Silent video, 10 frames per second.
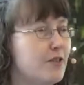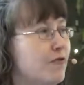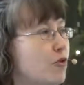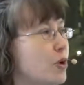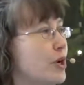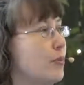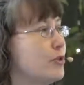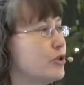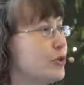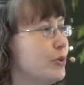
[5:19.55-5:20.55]
the Four
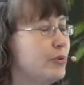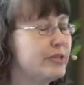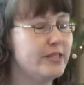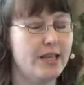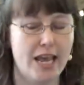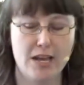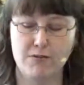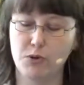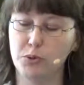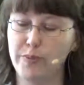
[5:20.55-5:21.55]
Noble Truths and the
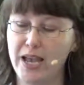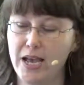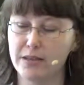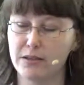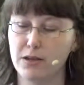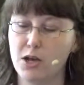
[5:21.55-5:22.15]
Eightfold Path,